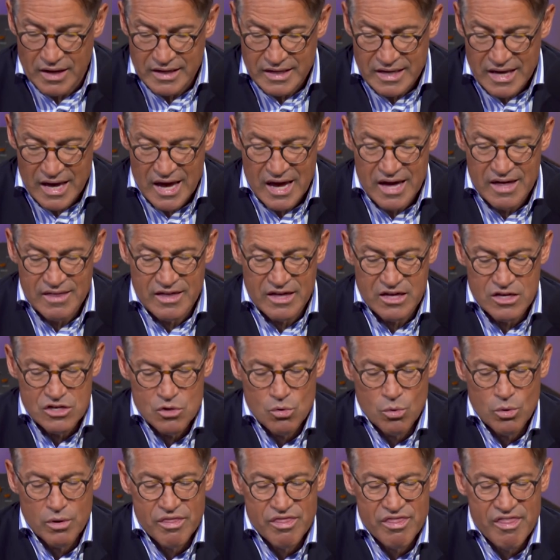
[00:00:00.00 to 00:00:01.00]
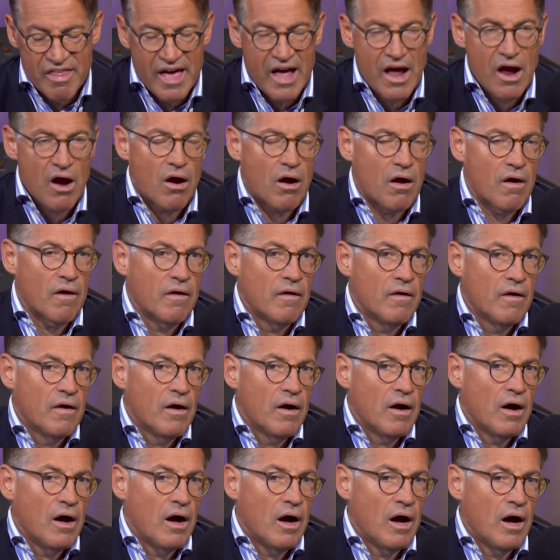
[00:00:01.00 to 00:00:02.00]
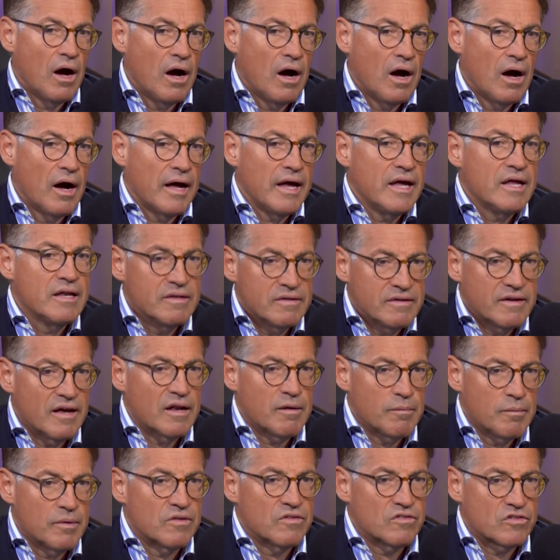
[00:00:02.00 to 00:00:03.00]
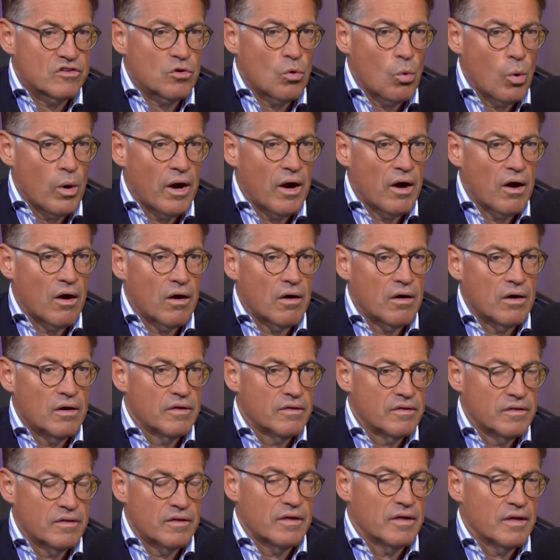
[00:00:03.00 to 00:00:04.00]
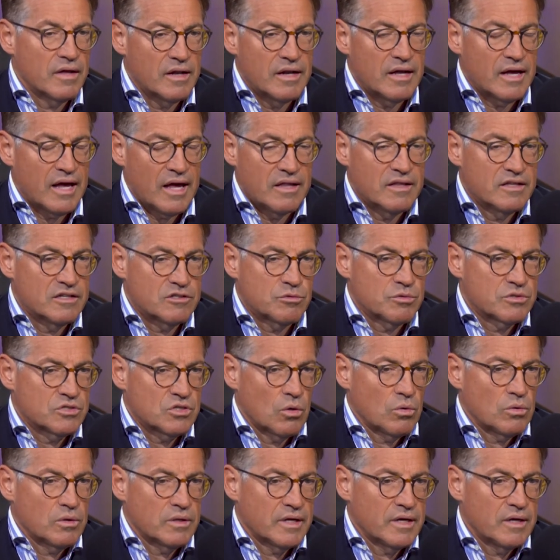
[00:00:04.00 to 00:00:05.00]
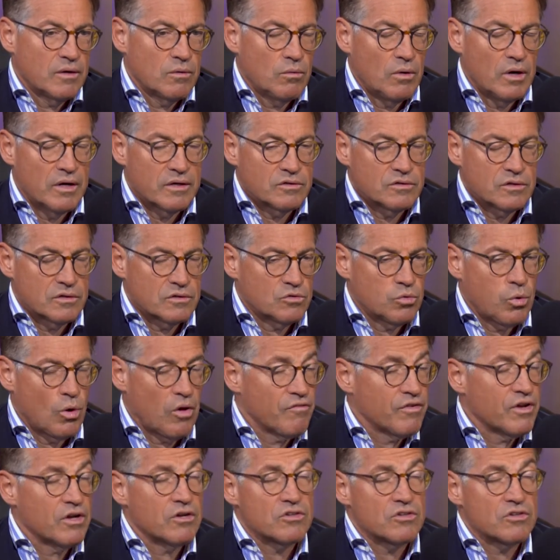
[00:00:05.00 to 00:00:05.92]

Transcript: Kay, that you were there in Tiananmen Square. And again, this was only, what, 12